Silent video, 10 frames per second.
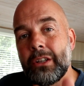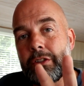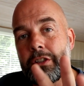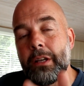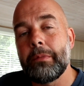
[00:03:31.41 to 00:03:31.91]
So
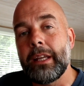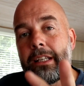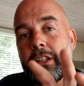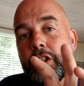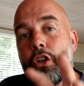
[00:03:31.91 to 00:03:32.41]
it's
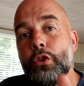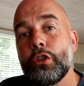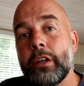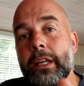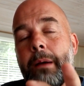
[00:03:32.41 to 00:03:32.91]
something
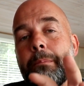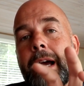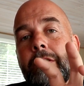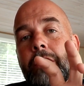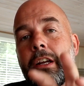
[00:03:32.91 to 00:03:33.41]
usually
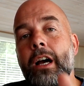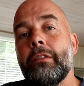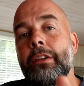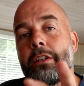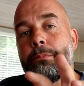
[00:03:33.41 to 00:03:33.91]
about the
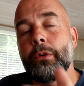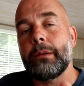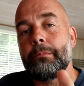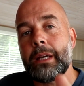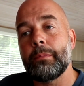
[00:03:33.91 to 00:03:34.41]
cover that's
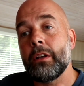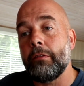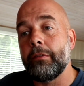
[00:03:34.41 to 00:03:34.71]
putting people